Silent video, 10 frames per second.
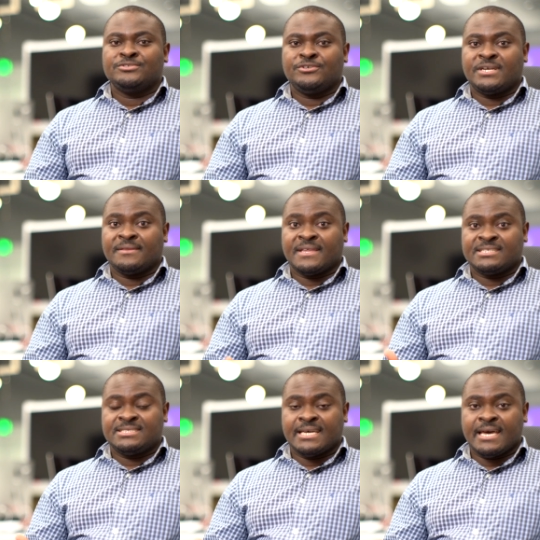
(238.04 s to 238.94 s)
During
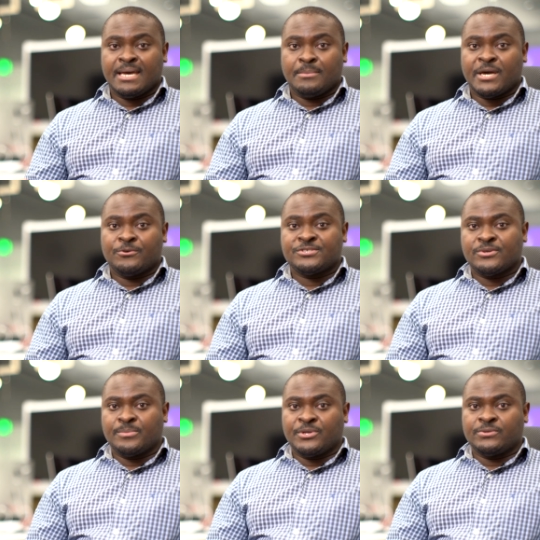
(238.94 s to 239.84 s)
that time, I
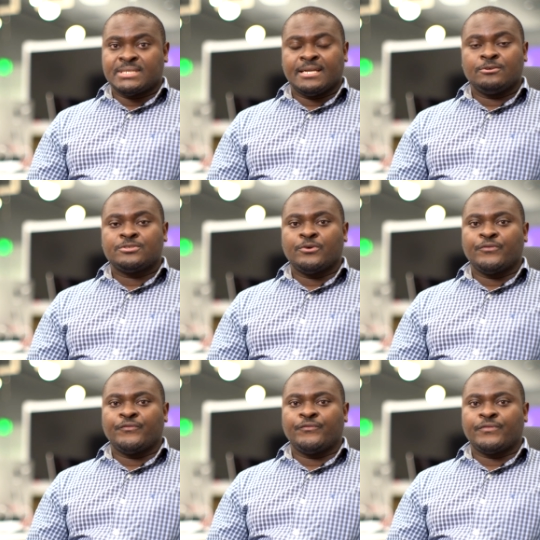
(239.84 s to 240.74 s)
also built a lot of
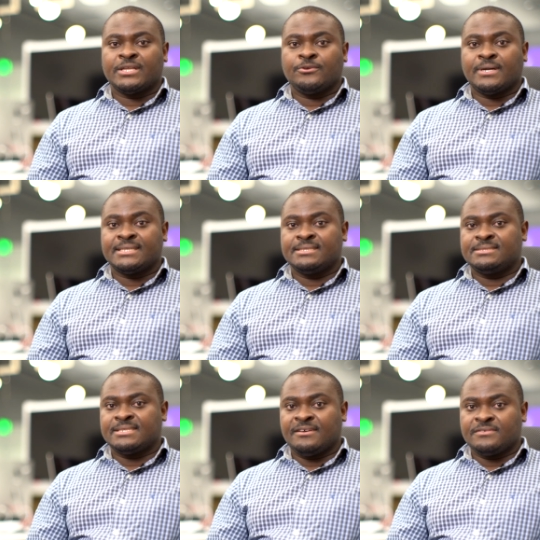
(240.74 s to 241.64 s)

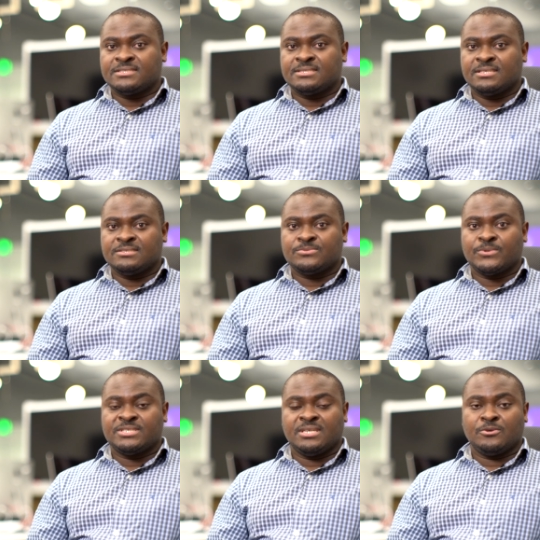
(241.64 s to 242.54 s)
value-added services, which